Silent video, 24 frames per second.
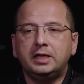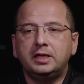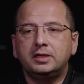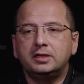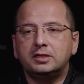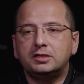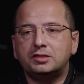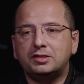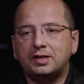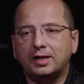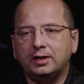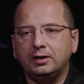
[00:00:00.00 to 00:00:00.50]

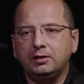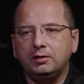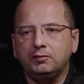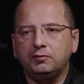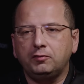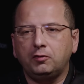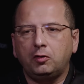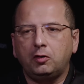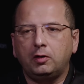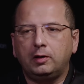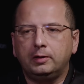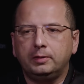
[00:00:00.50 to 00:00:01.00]
Second of
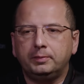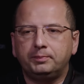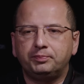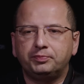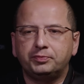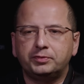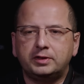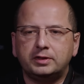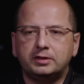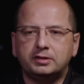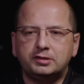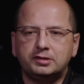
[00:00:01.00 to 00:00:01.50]
all,
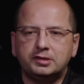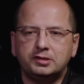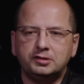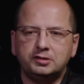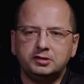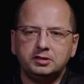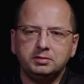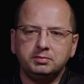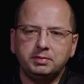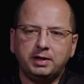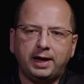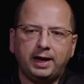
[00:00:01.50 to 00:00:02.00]
the
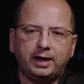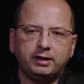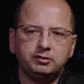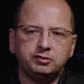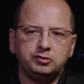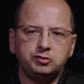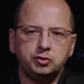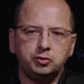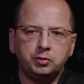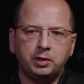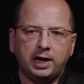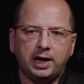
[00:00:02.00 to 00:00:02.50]
system has
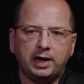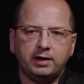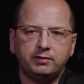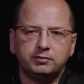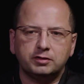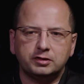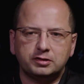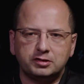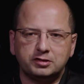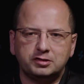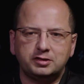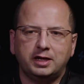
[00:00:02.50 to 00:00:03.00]
to have a
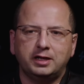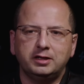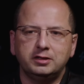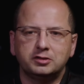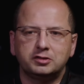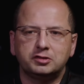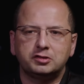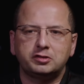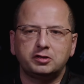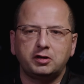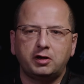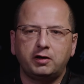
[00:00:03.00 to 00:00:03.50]

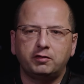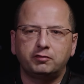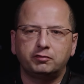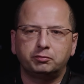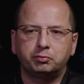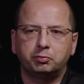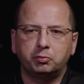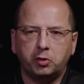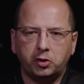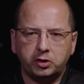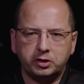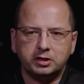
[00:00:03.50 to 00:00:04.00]
sense of
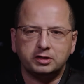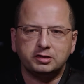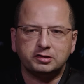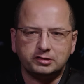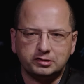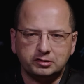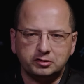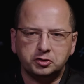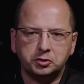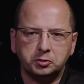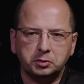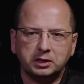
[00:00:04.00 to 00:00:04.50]
what it's
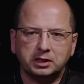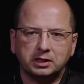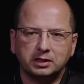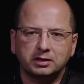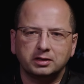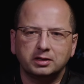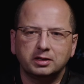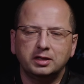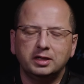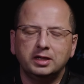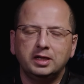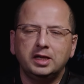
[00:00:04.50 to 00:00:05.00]
doing.
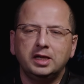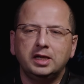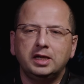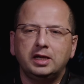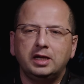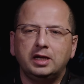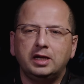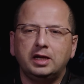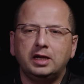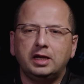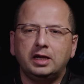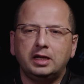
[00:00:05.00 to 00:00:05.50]

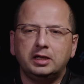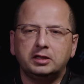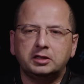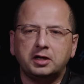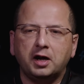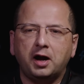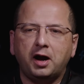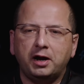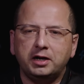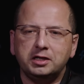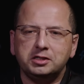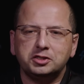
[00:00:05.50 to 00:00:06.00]
It, it
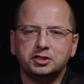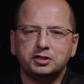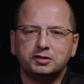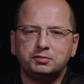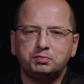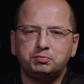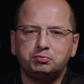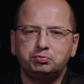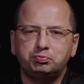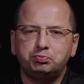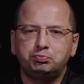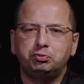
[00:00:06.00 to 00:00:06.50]
can't
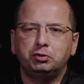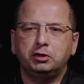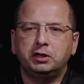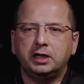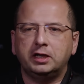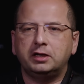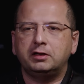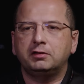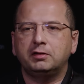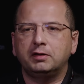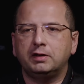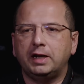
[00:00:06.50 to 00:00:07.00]
just
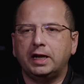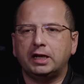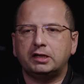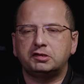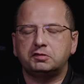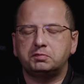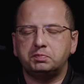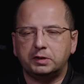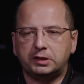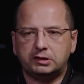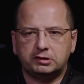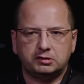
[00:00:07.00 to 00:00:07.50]
predict the
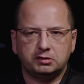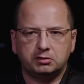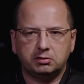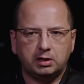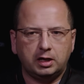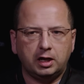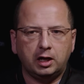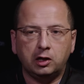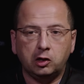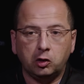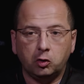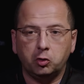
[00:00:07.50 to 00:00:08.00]
next pixel
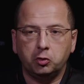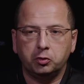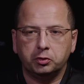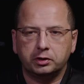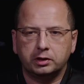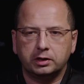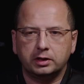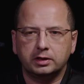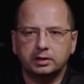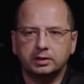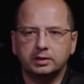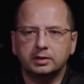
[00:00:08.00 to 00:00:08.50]

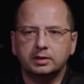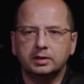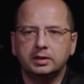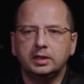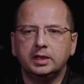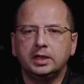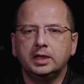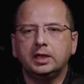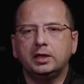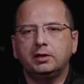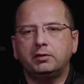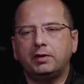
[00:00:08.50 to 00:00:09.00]
alone,
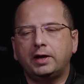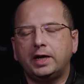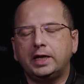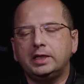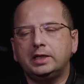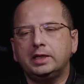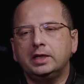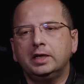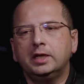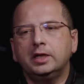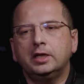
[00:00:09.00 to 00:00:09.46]
right?